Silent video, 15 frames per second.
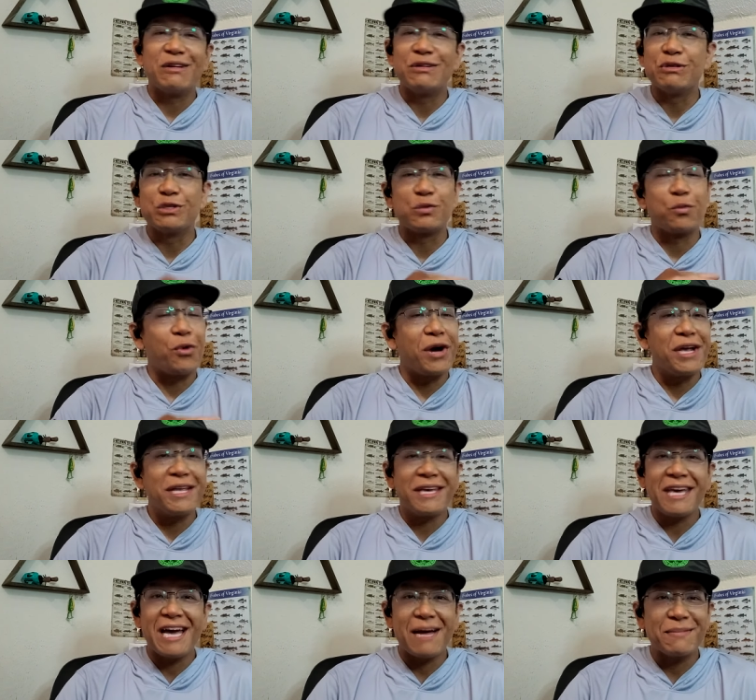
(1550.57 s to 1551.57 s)
It was white
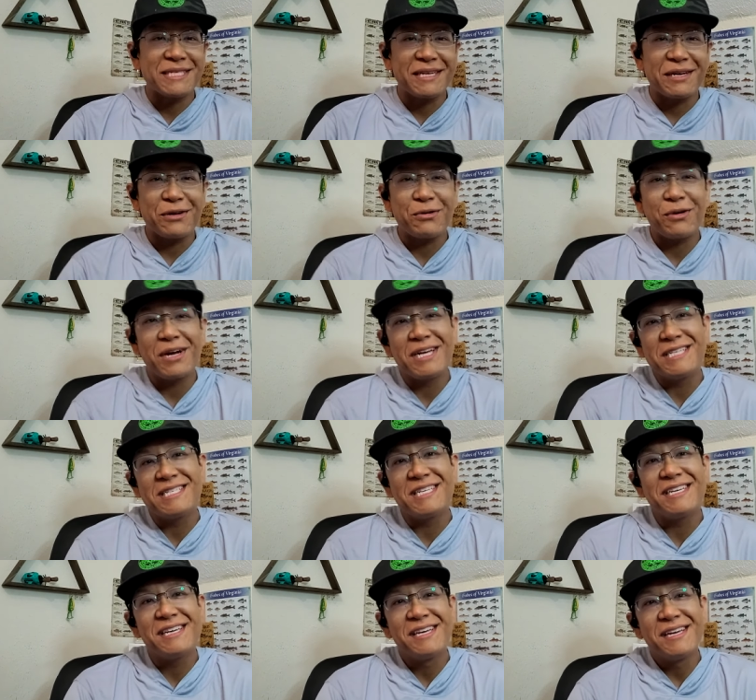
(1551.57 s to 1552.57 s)
caps like
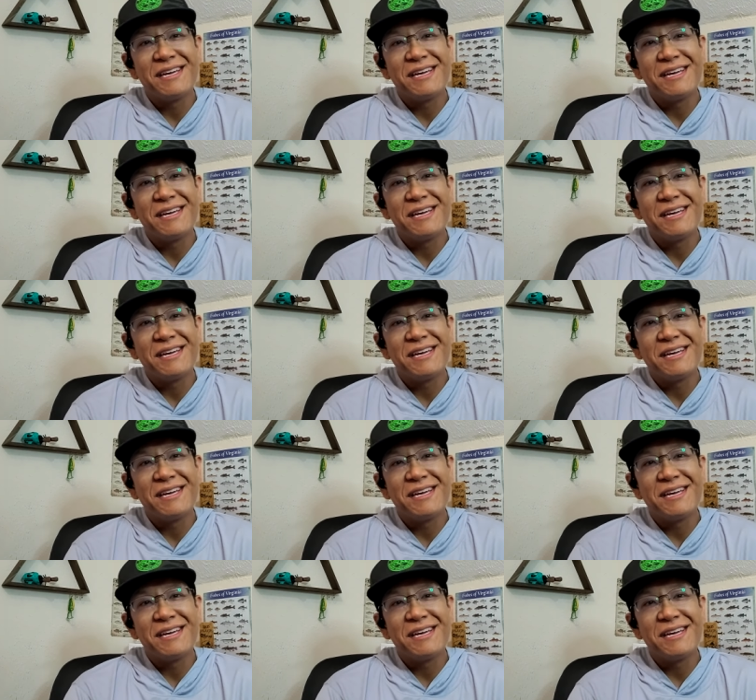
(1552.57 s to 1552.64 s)
crazy.